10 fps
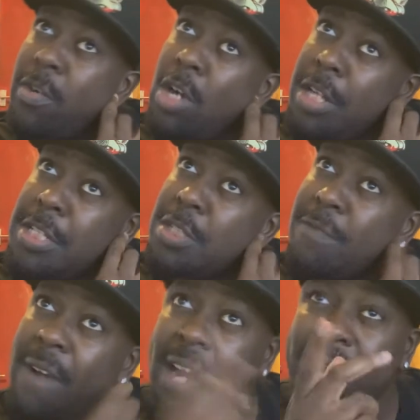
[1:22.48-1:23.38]
regarding
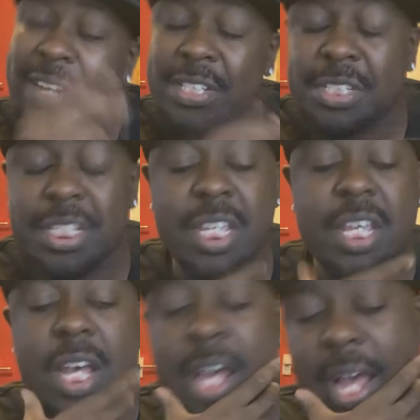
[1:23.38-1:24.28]
to Final Fantasy
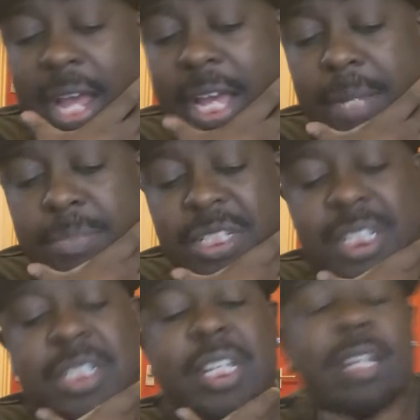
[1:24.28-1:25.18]
um,
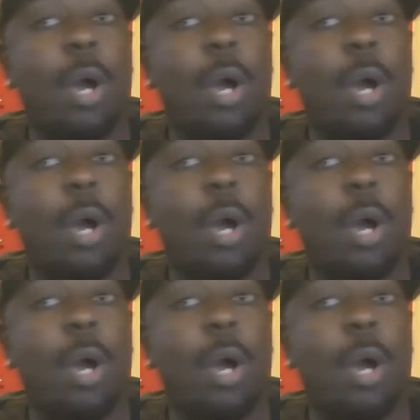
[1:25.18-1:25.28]
sixteen